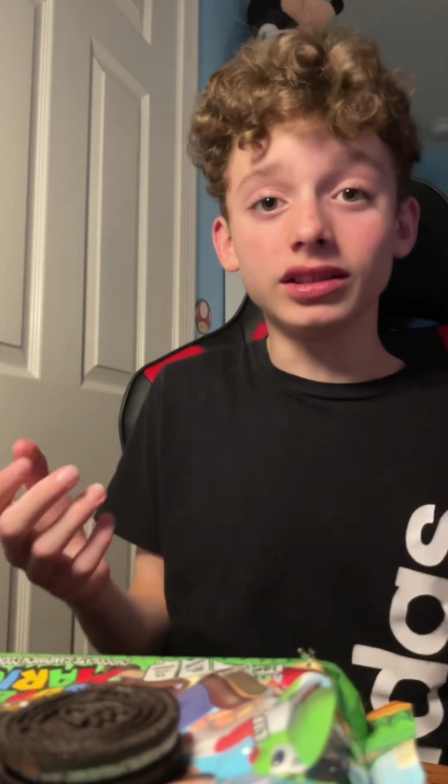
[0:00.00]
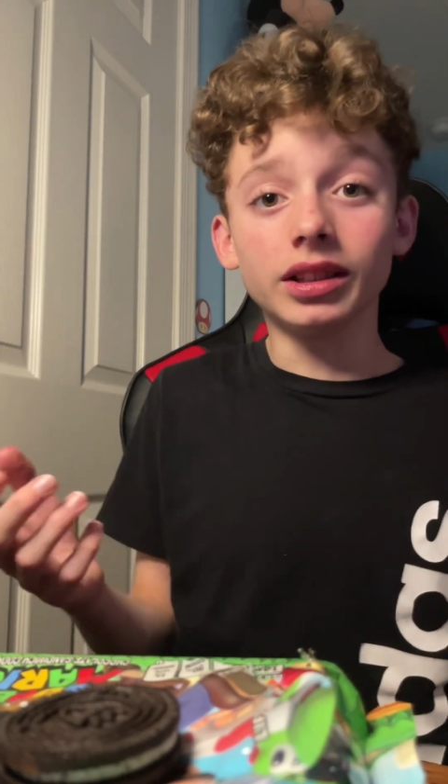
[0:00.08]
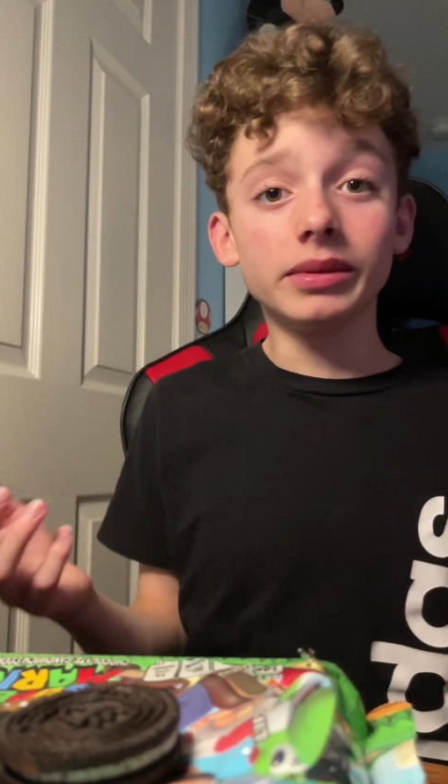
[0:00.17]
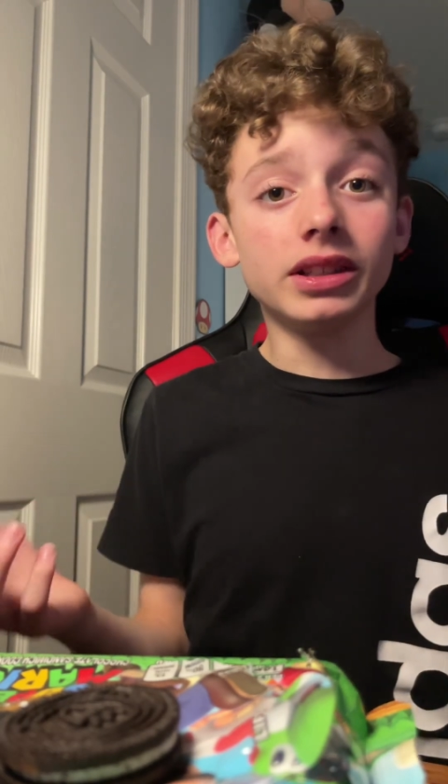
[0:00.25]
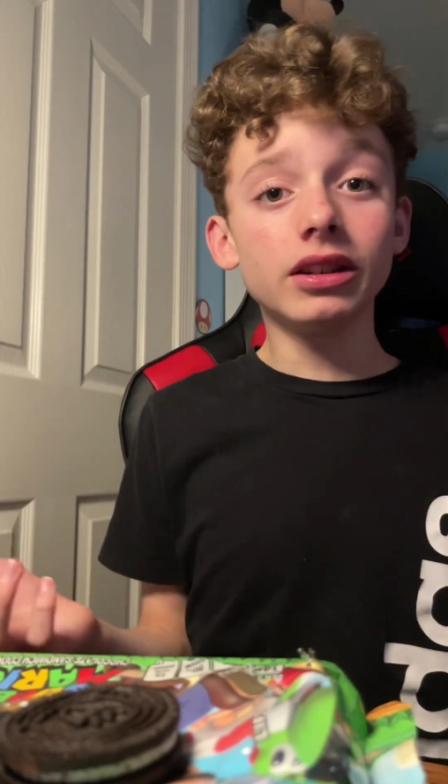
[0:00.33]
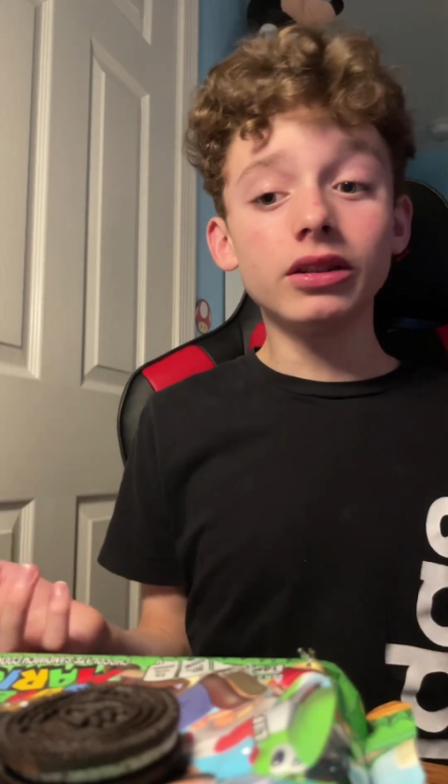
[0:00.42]
Let
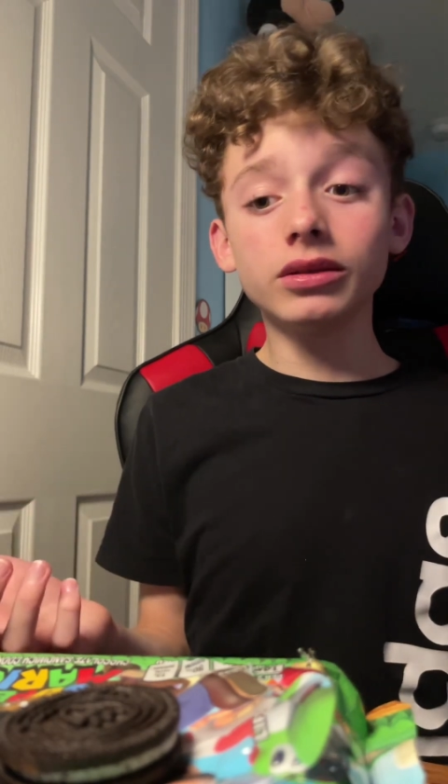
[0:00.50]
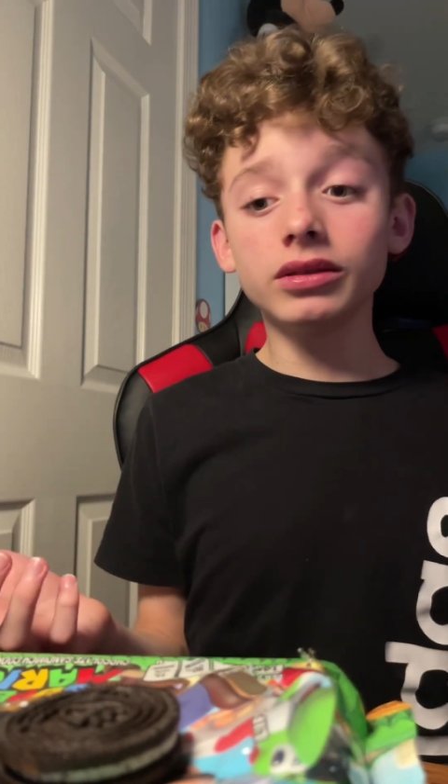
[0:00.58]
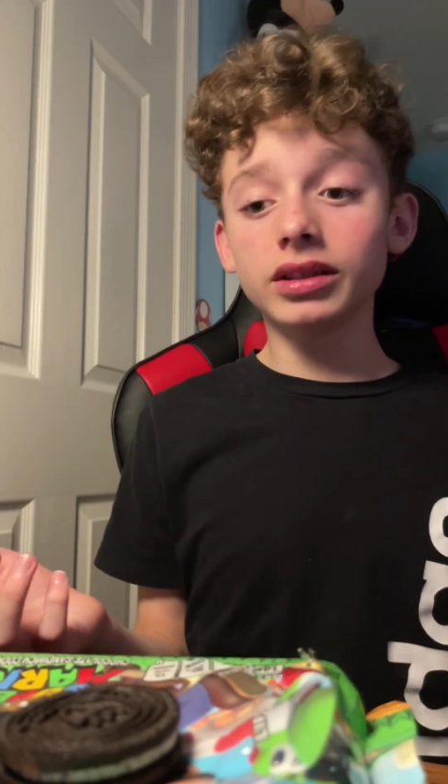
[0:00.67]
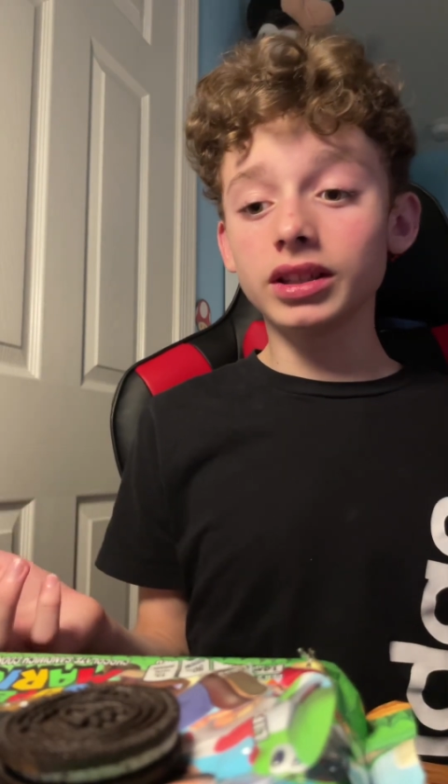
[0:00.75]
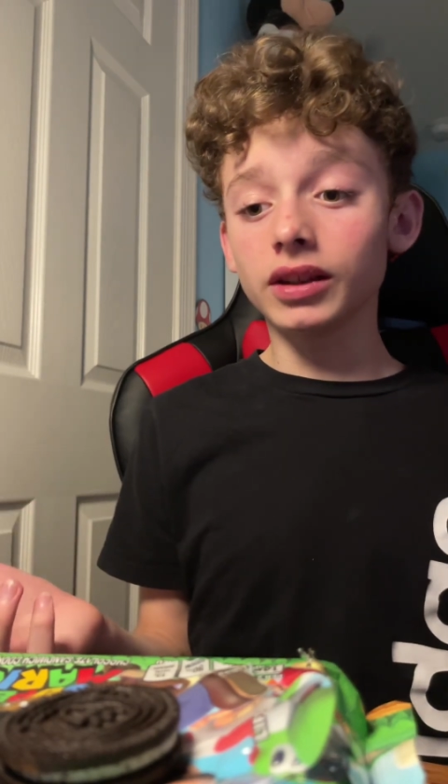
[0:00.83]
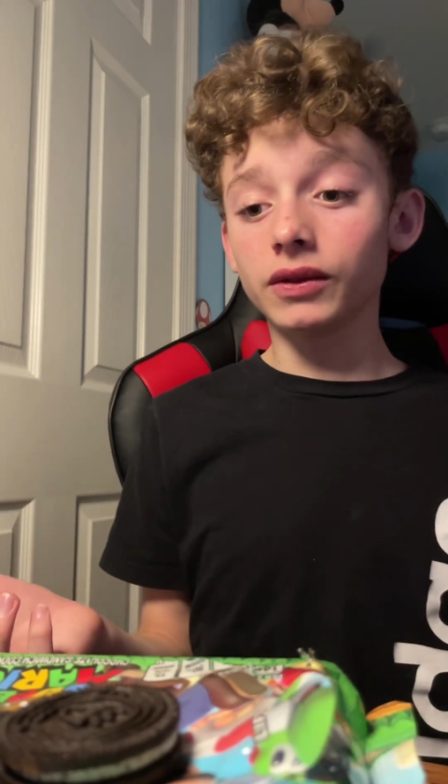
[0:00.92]
me know
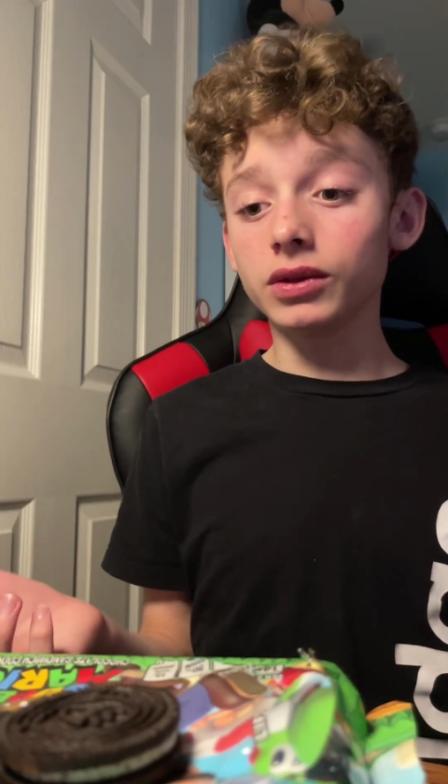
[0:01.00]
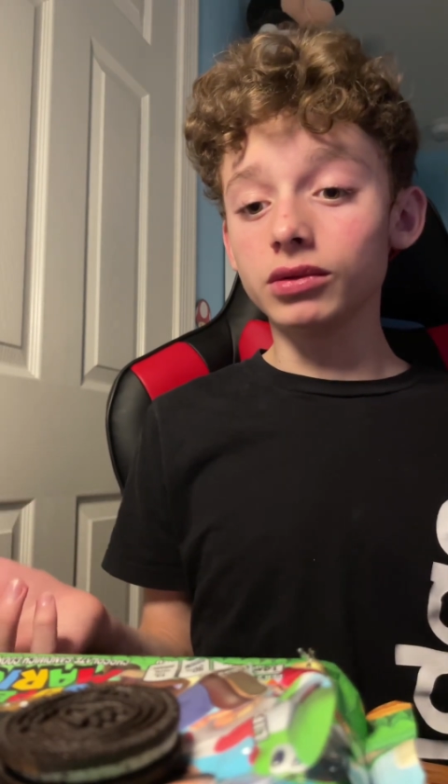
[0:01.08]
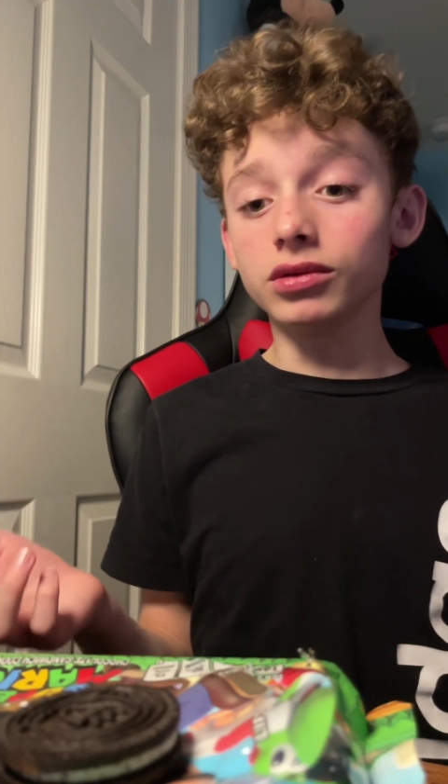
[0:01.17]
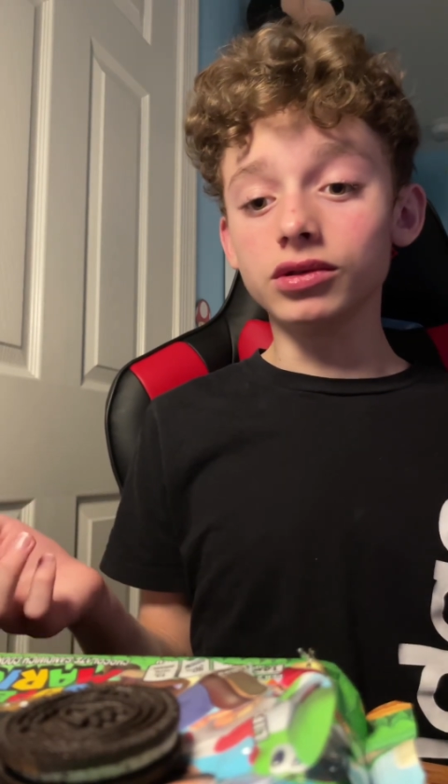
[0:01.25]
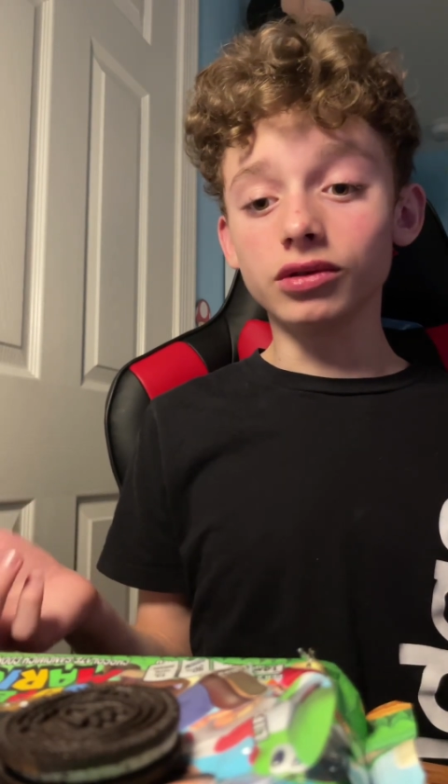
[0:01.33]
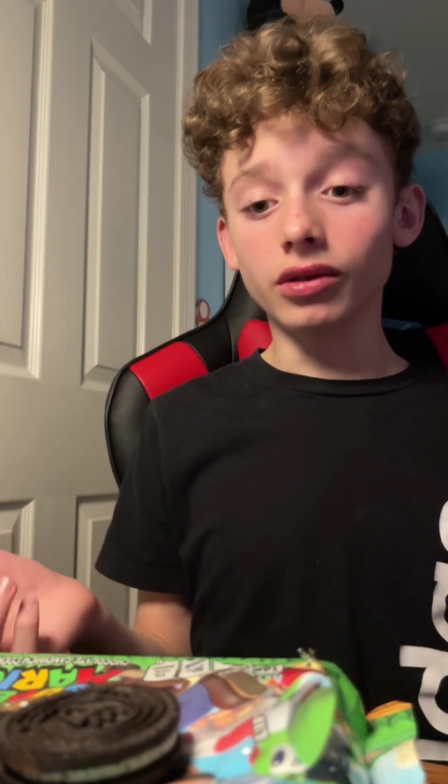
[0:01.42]
if you
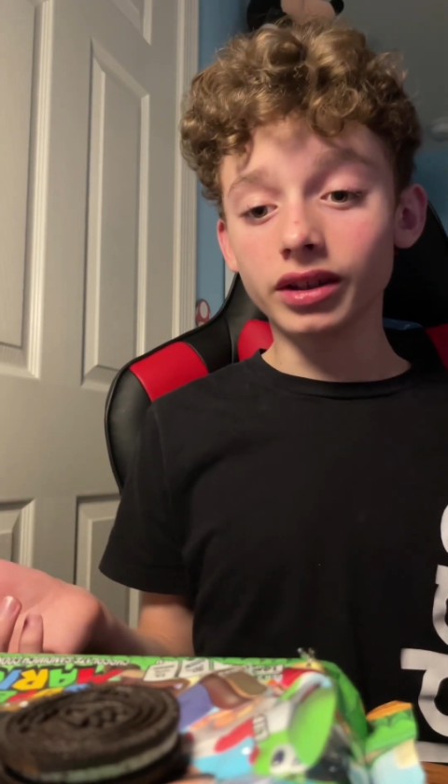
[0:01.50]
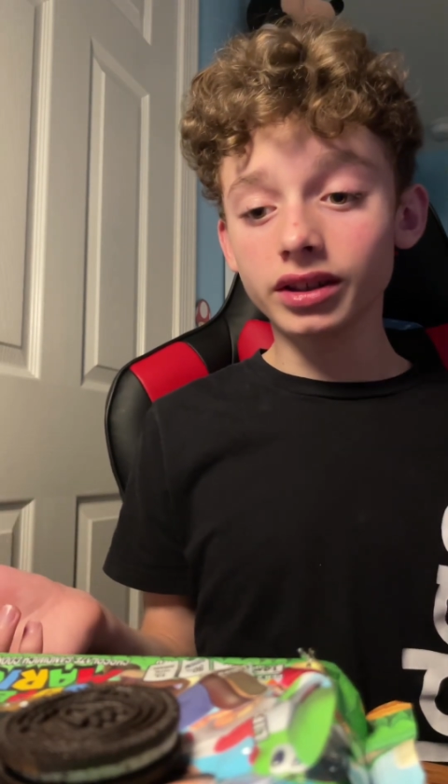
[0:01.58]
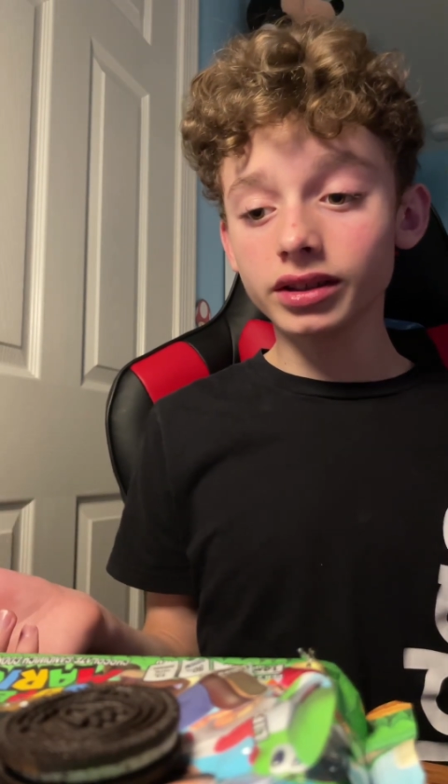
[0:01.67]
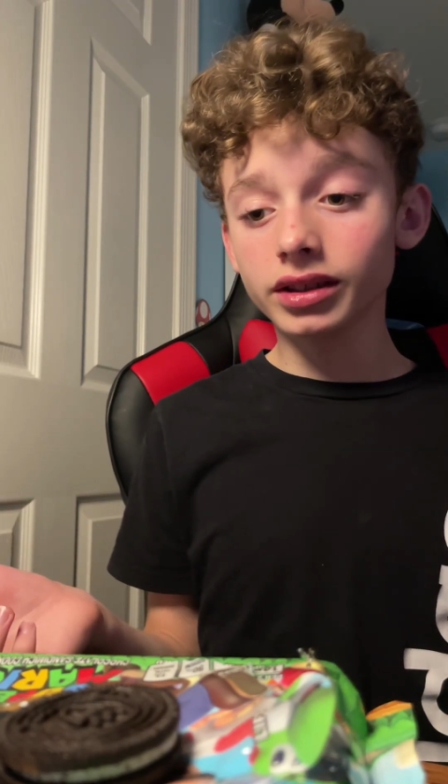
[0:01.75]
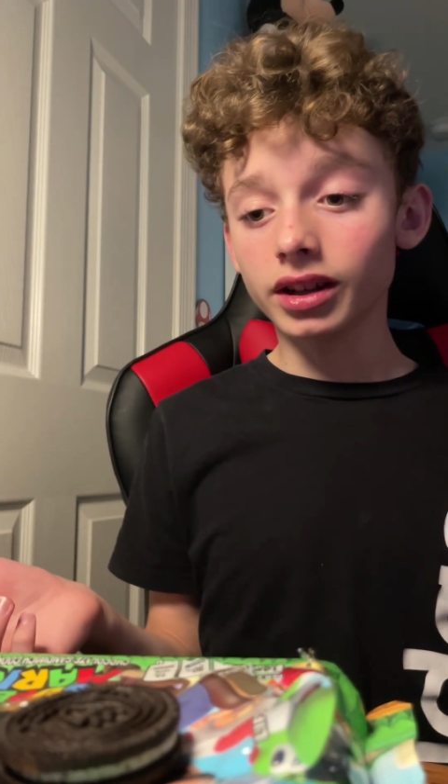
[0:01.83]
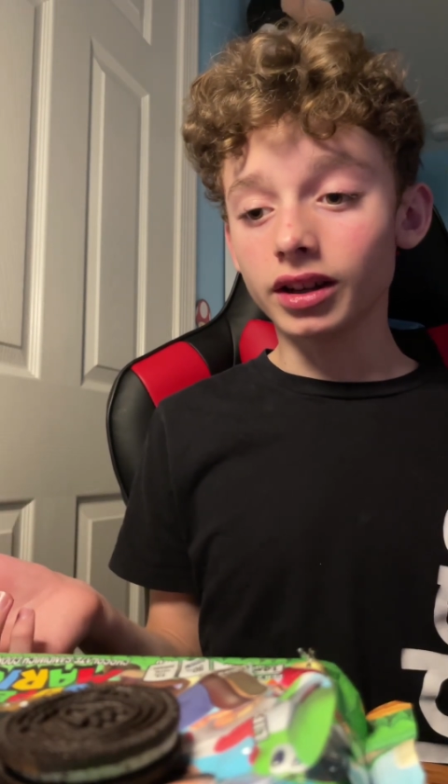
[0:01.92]
enjoyed.